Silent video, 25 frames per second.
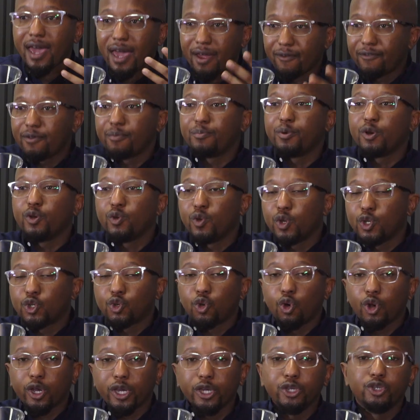everybody we're
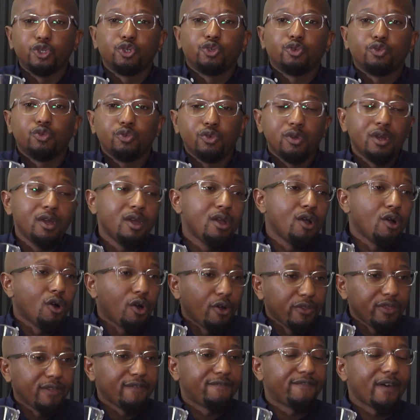talking to
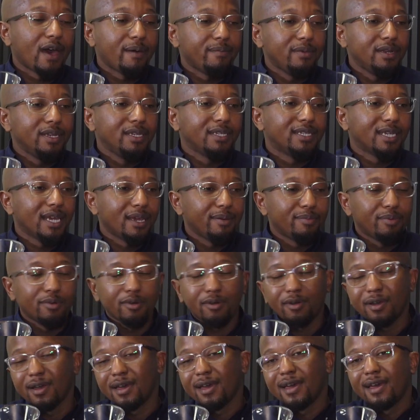on the family table,